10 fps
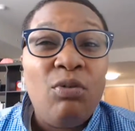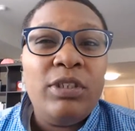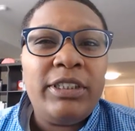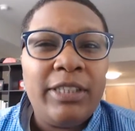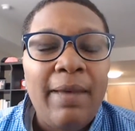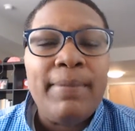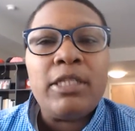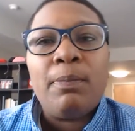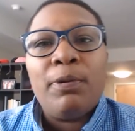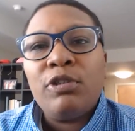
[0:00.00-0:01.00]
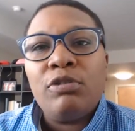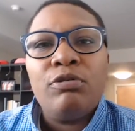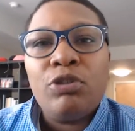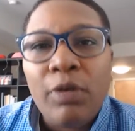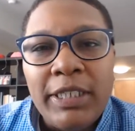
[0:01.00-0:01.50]
only to them. It's a
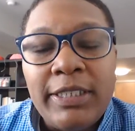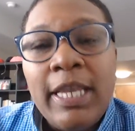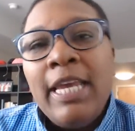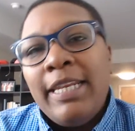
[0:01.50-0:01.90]
personal choice.